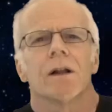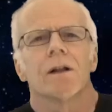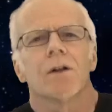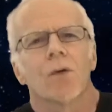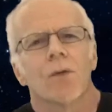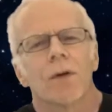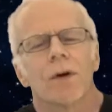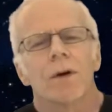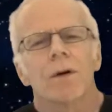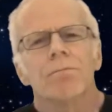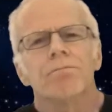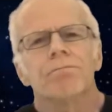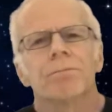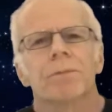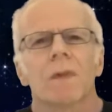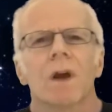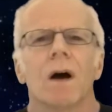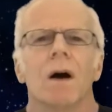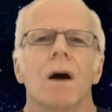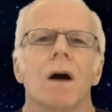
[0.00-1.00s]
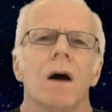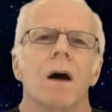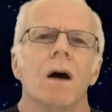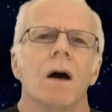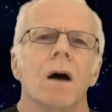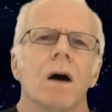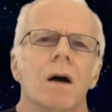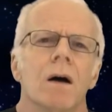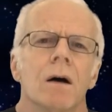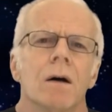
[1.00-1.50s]
Hello there,
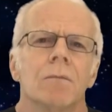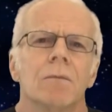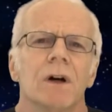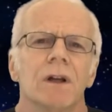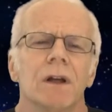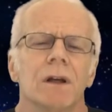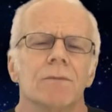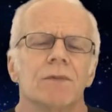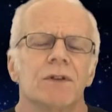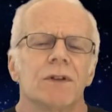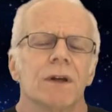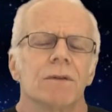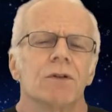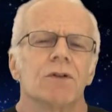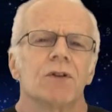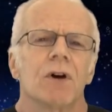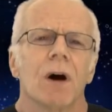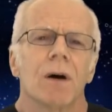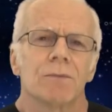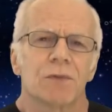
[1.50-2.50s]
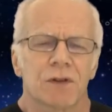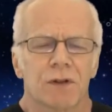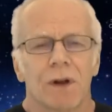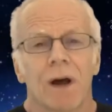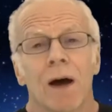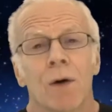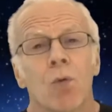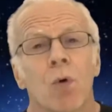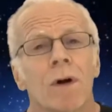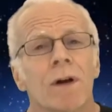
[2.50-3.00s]
my name's David Thompson.
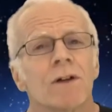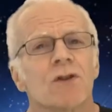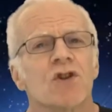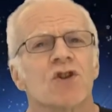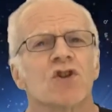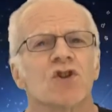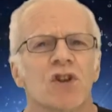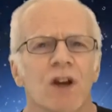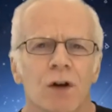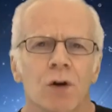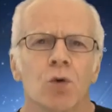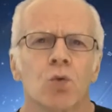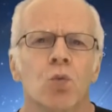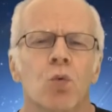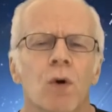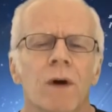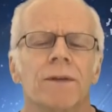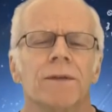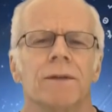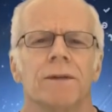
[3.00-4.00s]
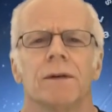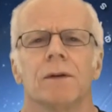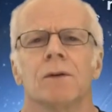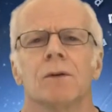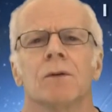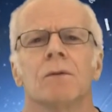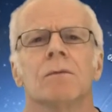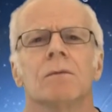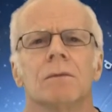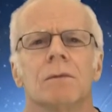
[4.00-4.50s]
I want to share with you
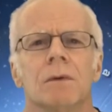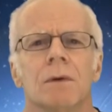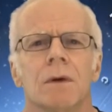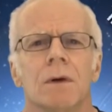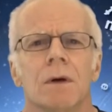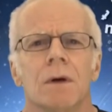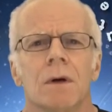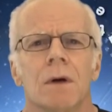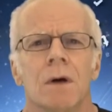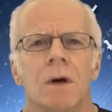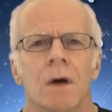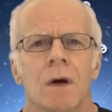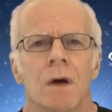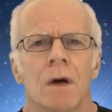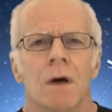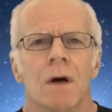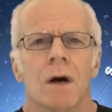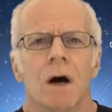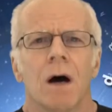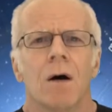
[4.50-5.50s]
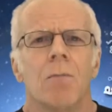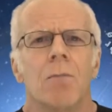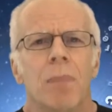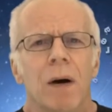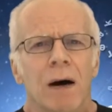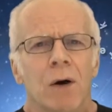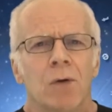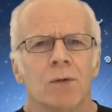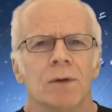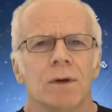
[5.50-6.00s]

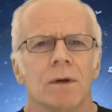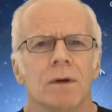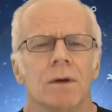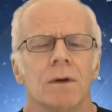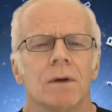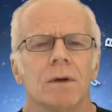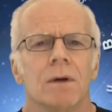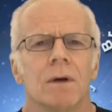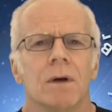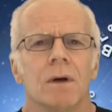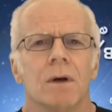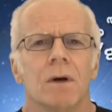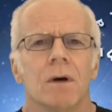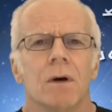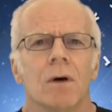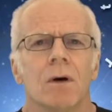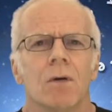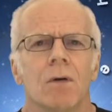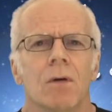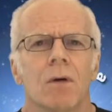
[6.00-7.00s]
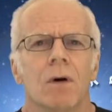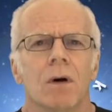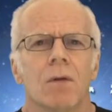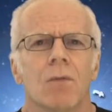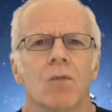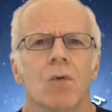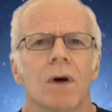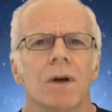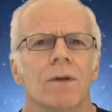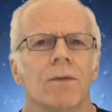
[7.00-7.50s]
about
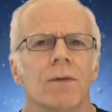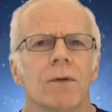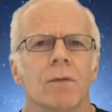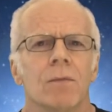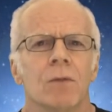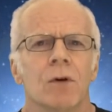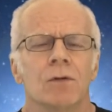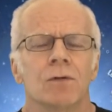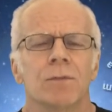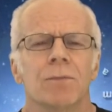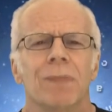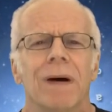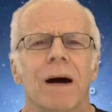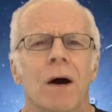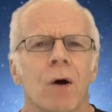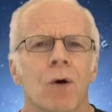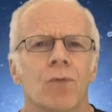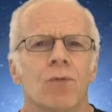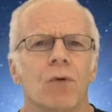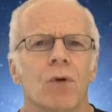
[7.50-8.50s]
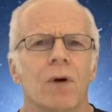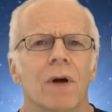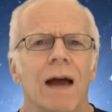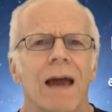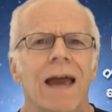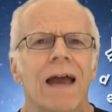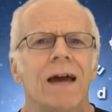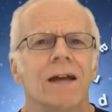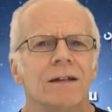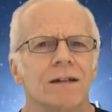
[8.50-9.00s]
one of the most powerful
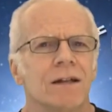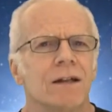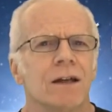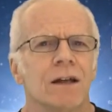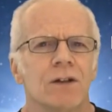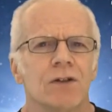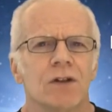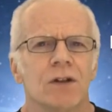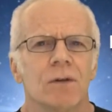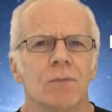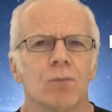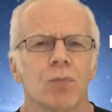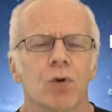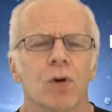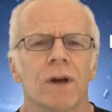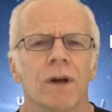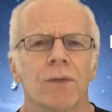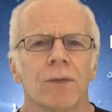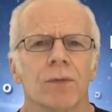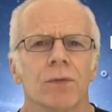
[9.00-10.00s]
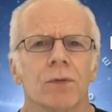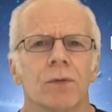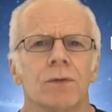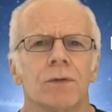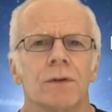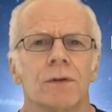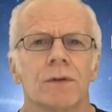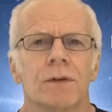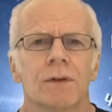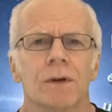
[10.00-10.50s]
anti-aging breakthrough
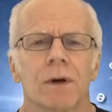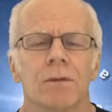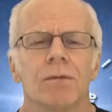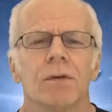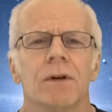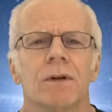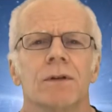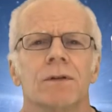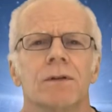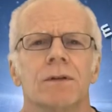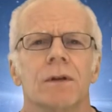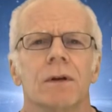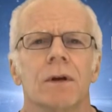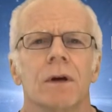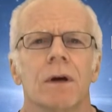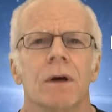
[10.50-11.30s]
discoveries.